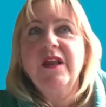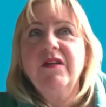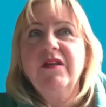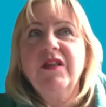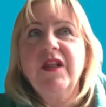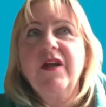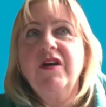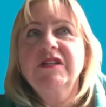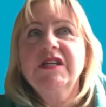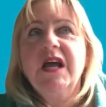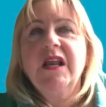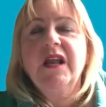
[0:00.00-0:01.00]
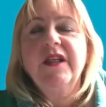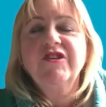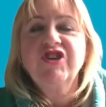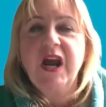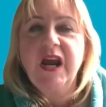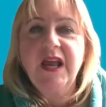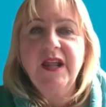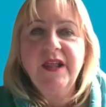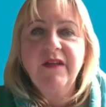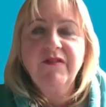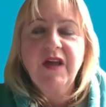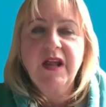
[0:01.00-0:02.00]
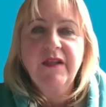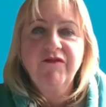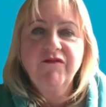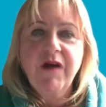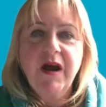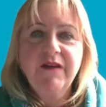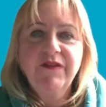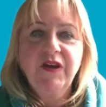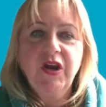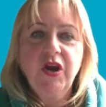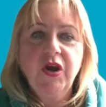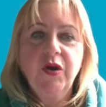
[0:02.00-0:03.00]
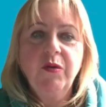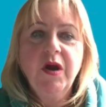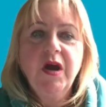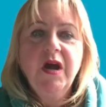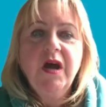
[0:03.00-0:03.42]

There's contactless check-ins if that's right for you,